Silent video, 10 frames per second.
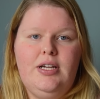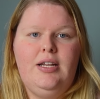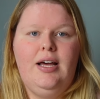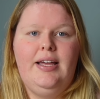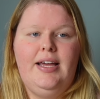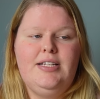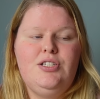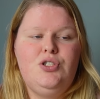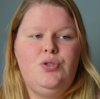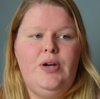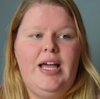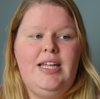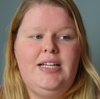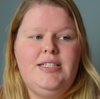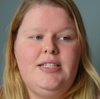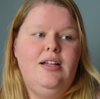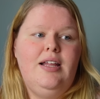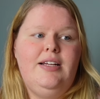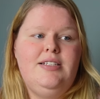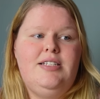and I had to edit
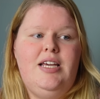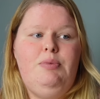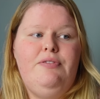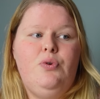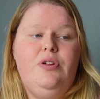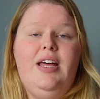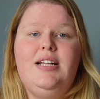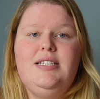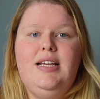like the day before that.